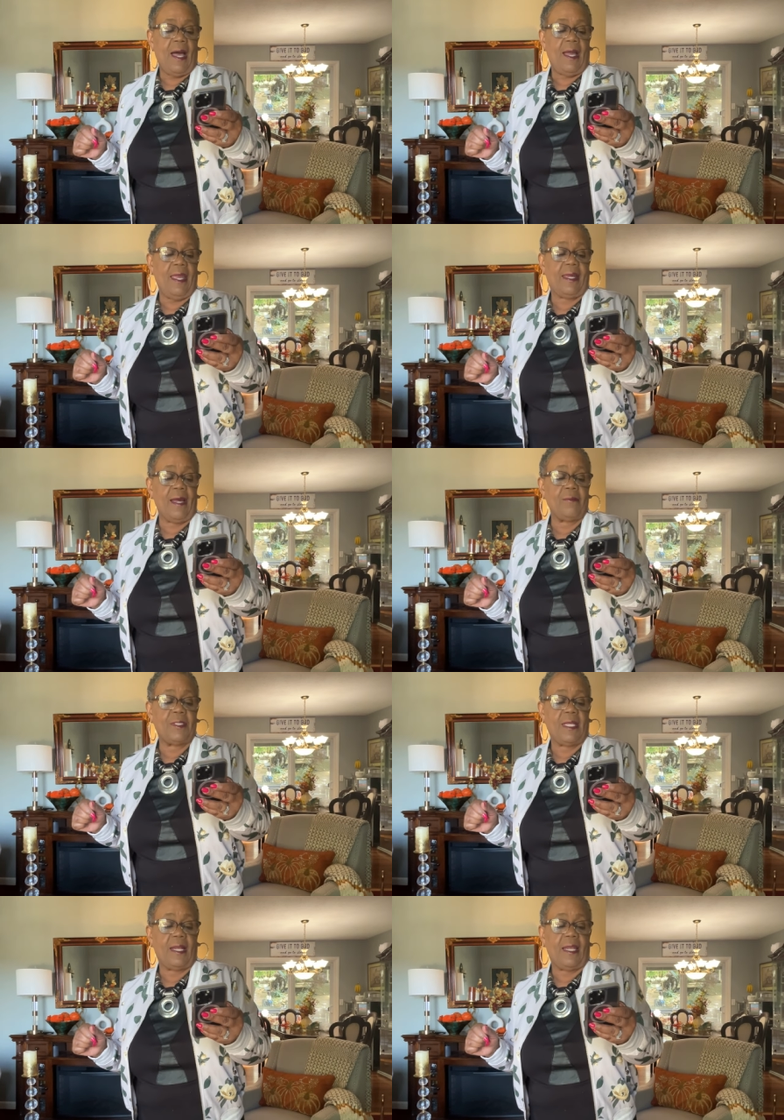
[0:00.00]
It
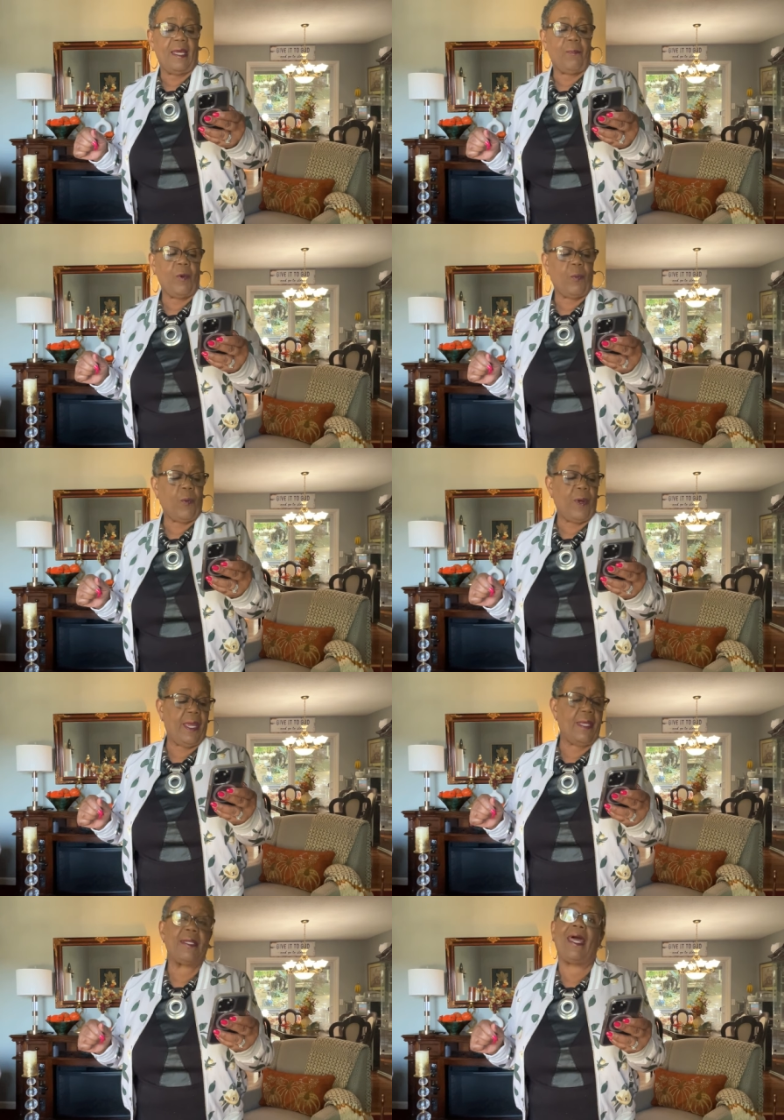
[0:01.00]
comes in a leopard
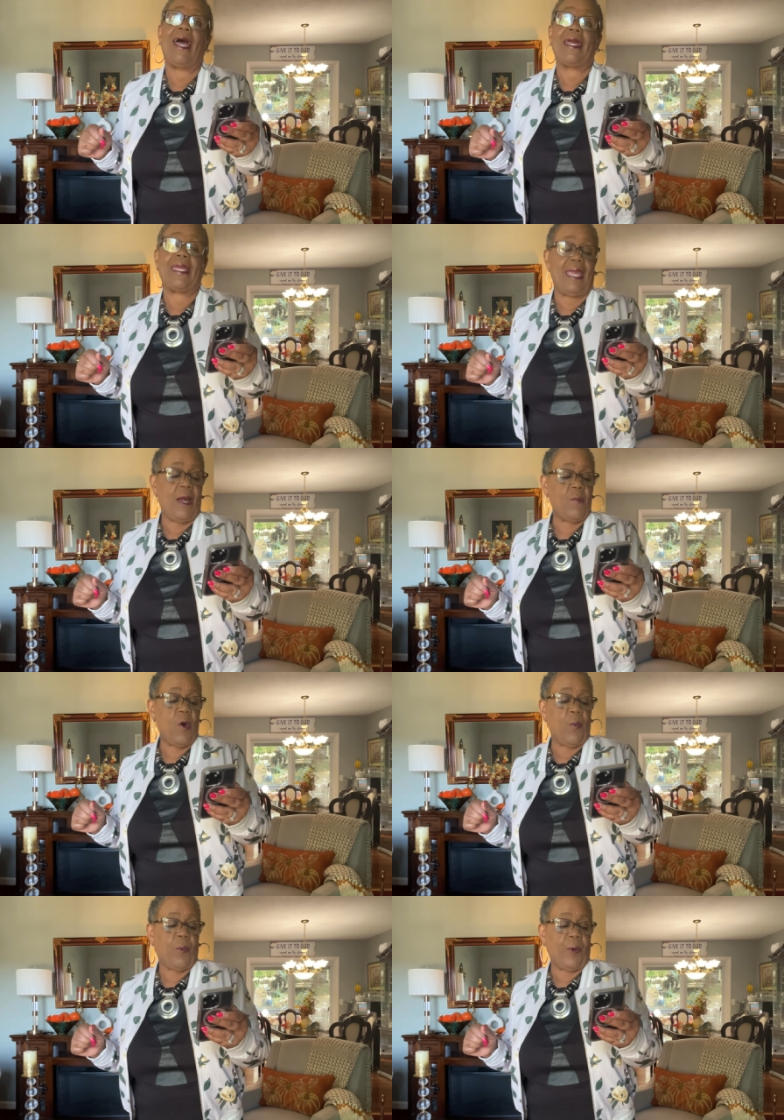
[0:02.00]
print, a
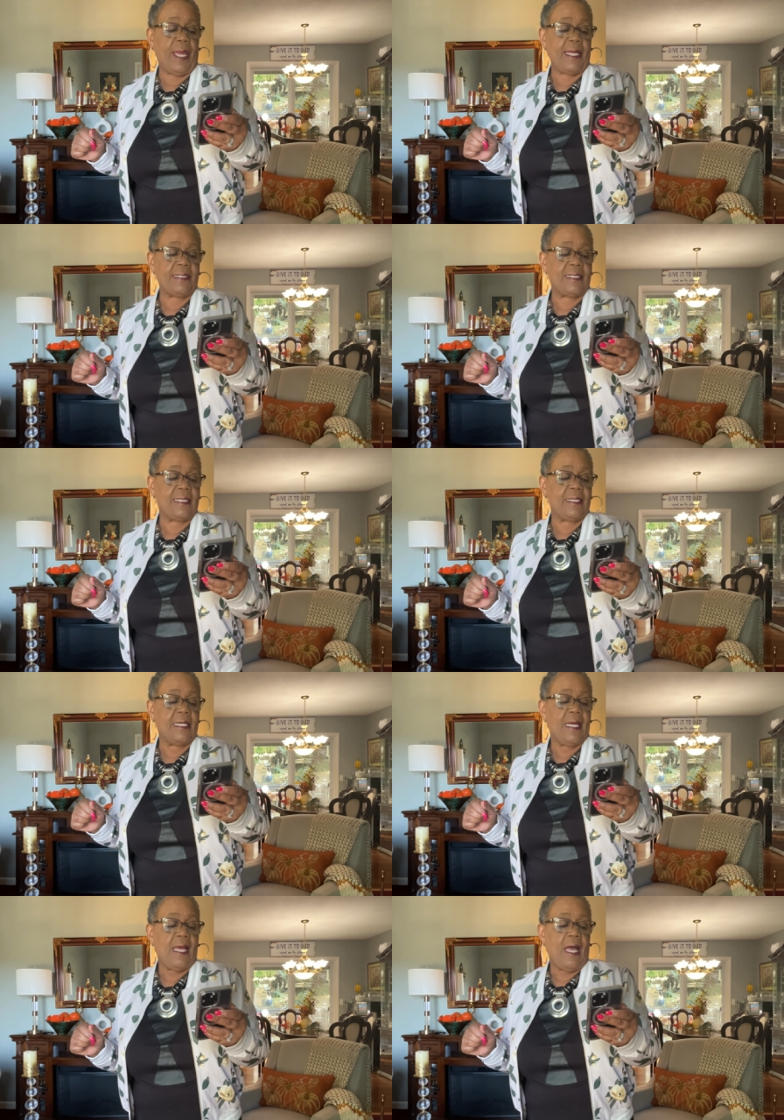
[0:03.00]
camel print,
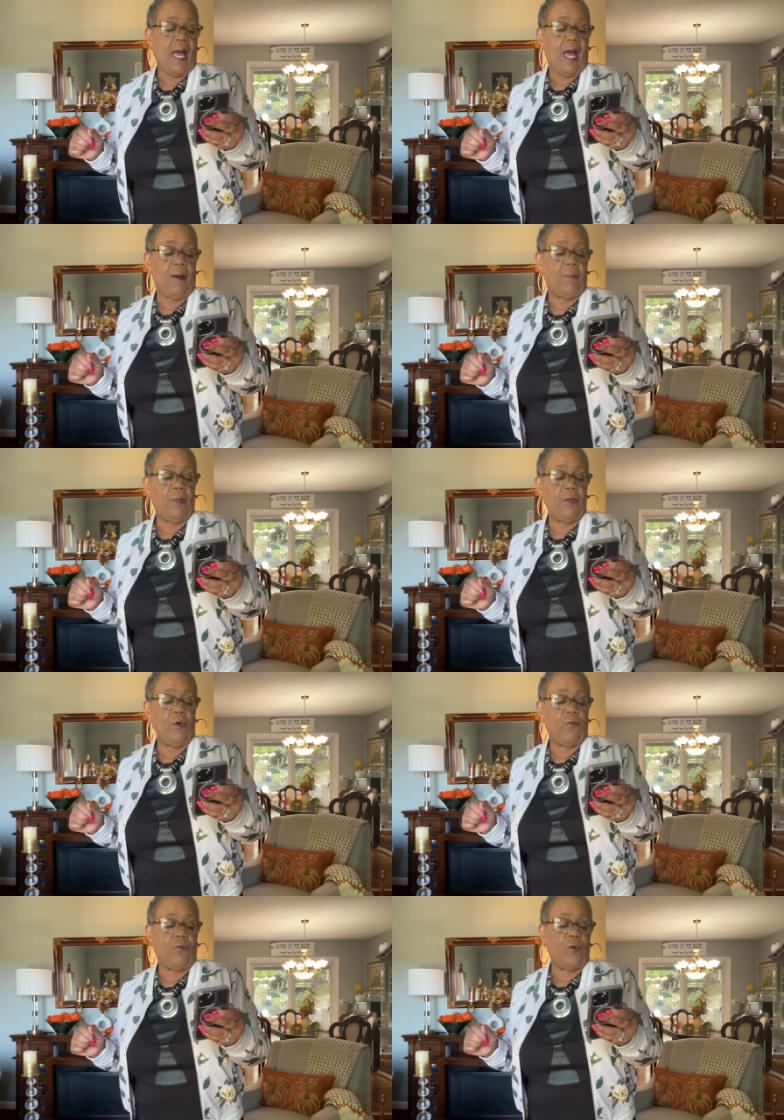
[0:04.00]
a
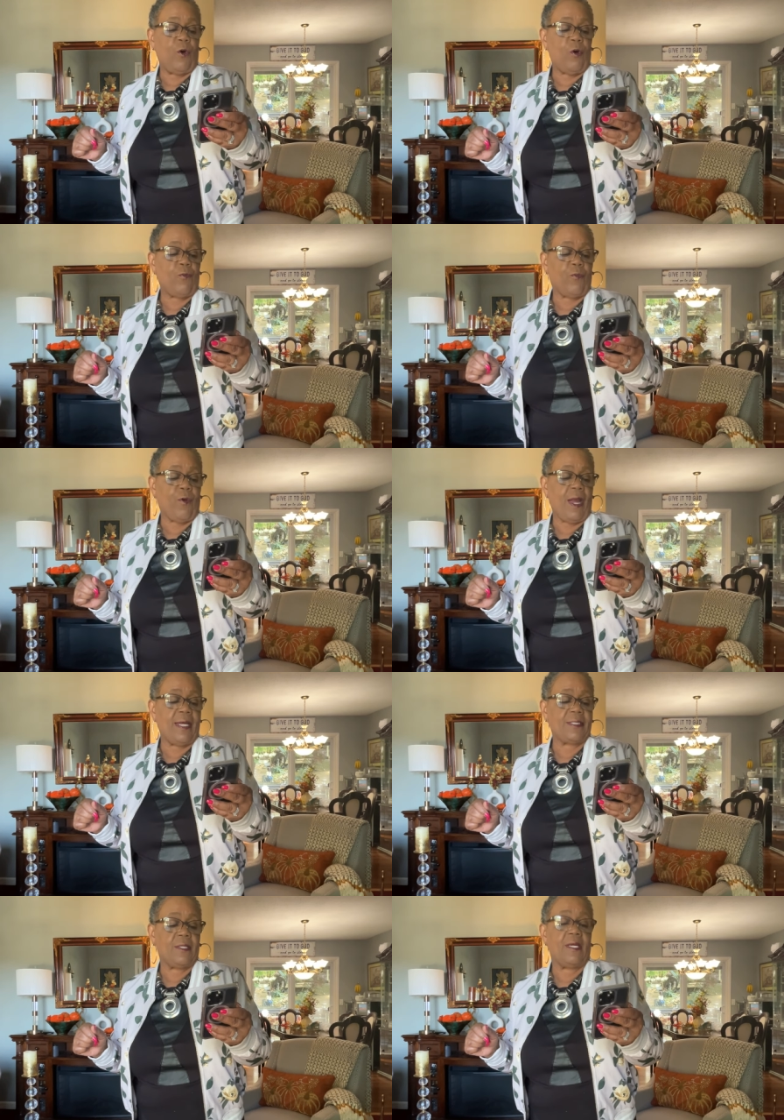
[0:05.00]
blue full
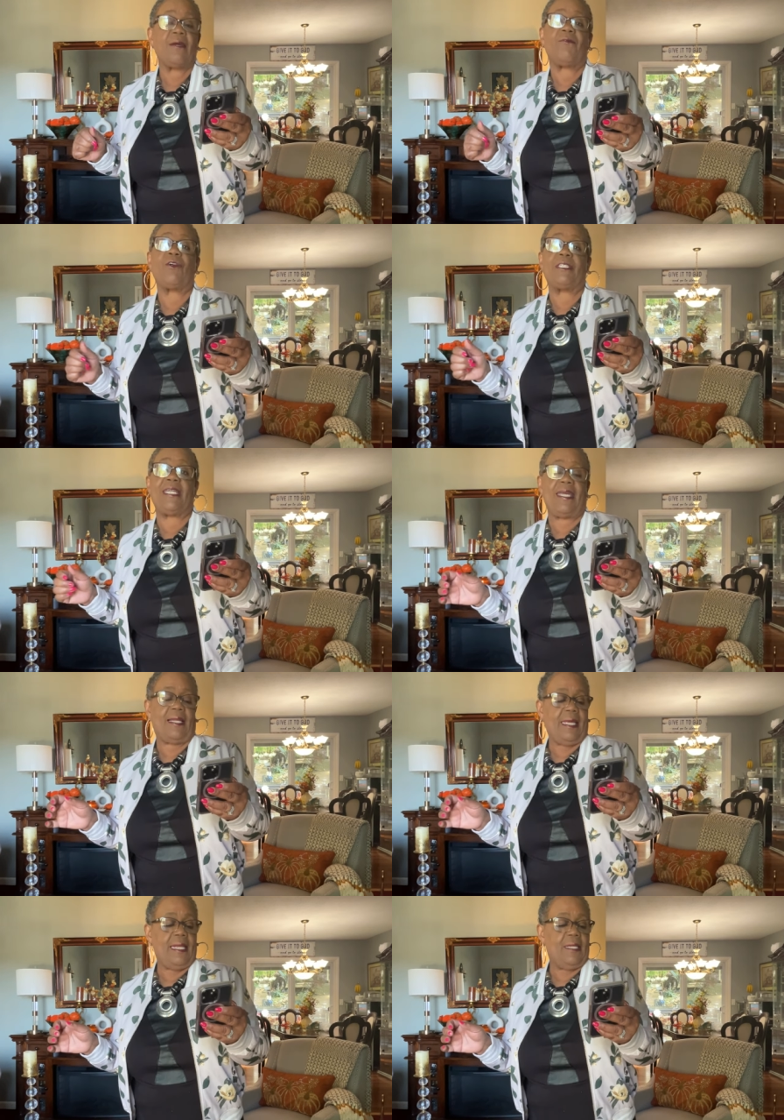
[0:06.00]
front for
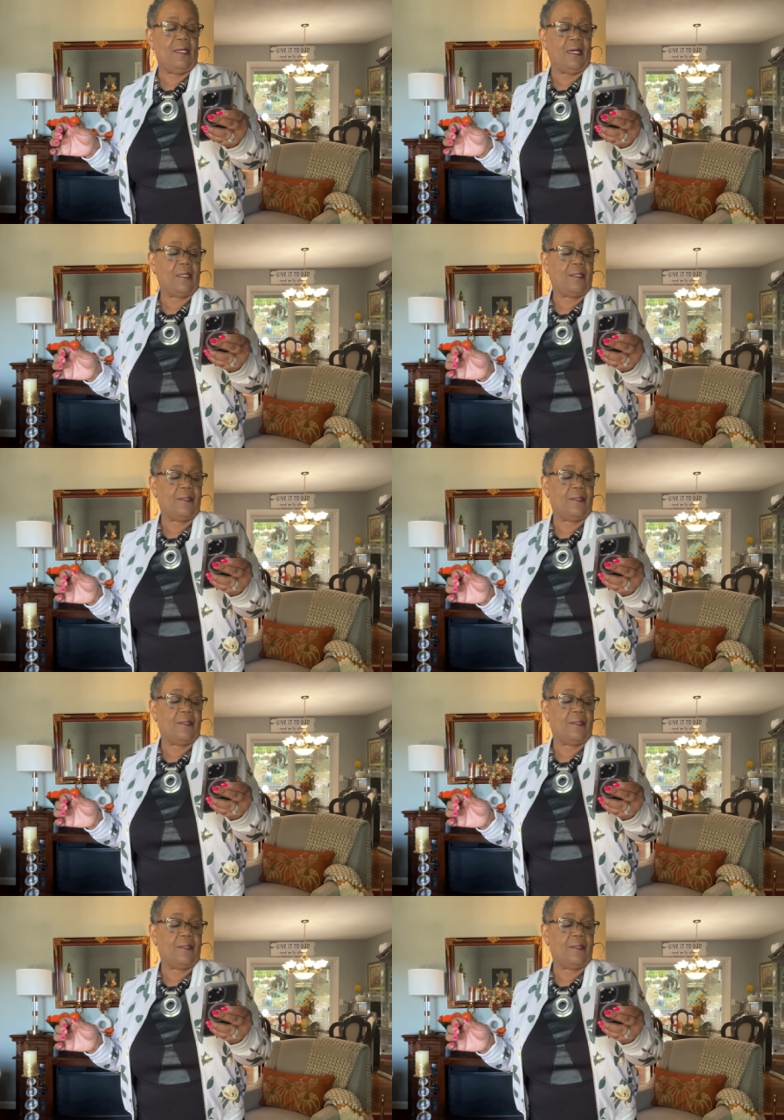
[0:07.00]
daily look.